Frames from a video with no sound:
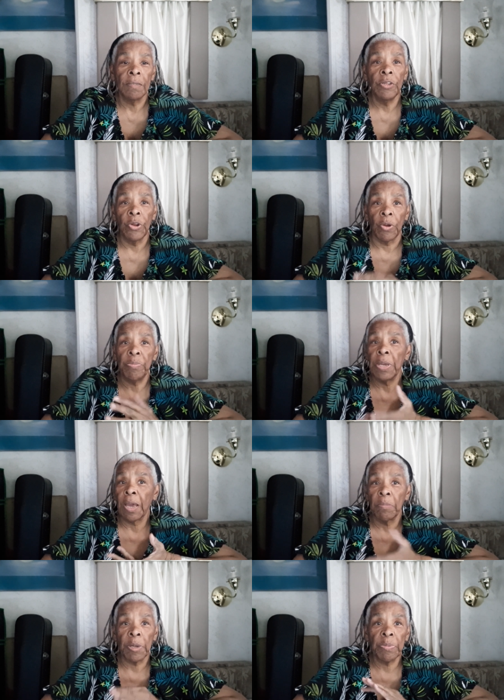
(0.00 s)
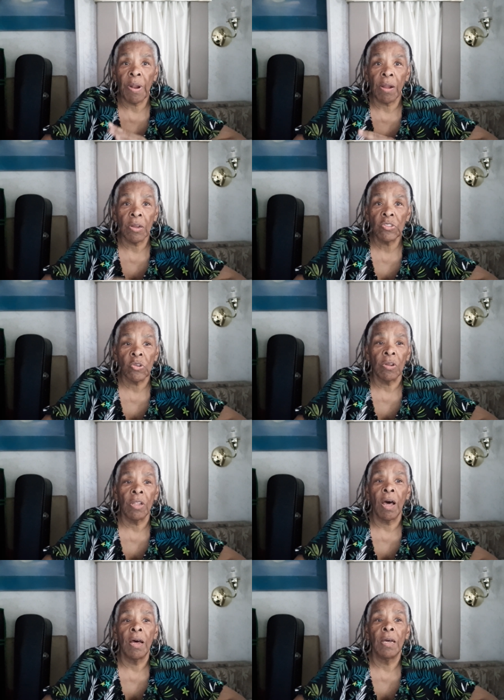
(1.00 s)
You know, I pick out my products
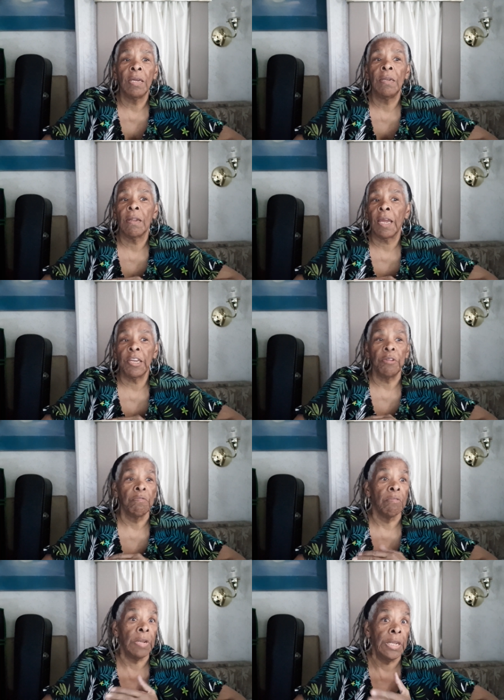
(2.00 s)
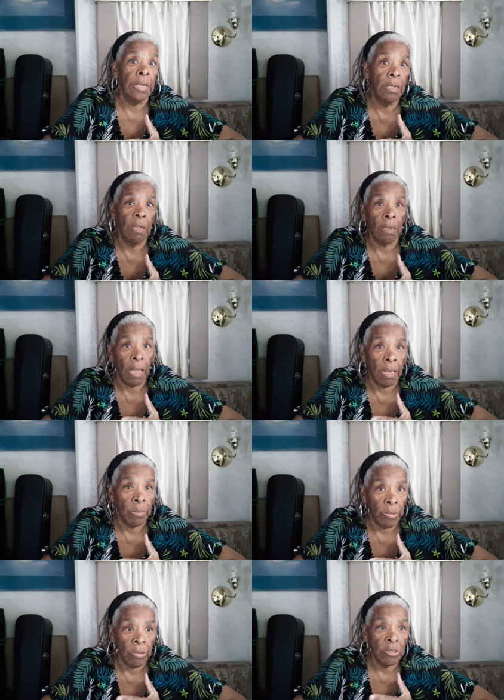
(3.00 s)
online. I can read the
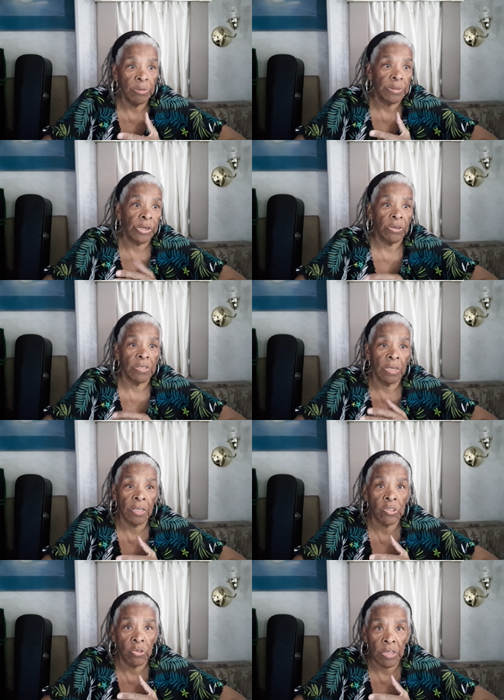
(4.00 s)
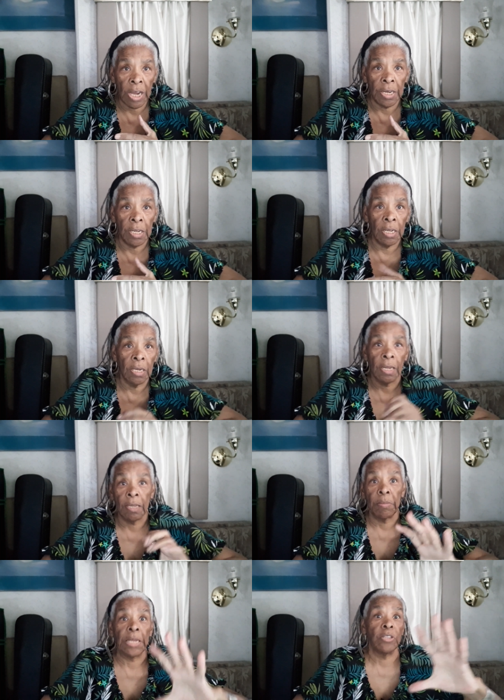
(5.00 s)
labels because they're not so tiny, and I
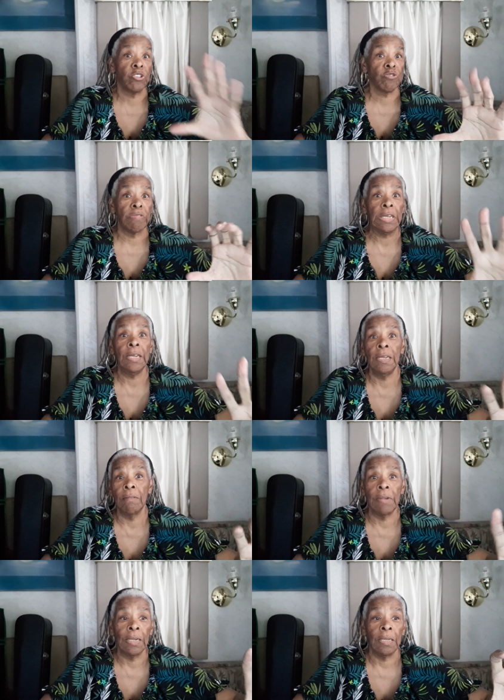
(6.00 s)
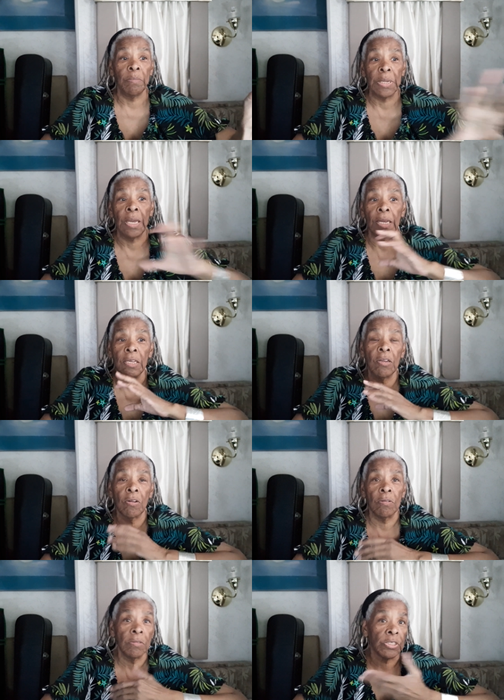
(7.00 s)
can make the screen really big, you
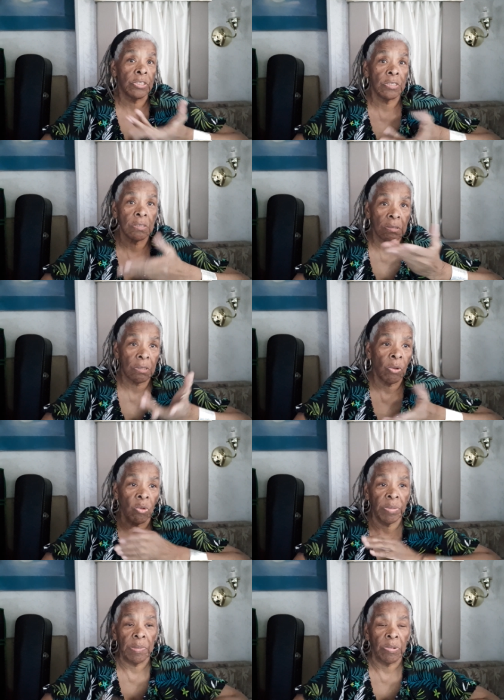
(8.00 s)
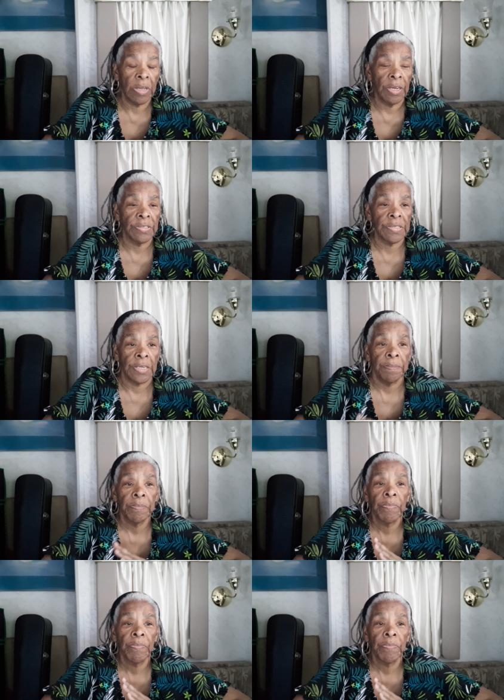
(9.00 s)
know, those old people can't see.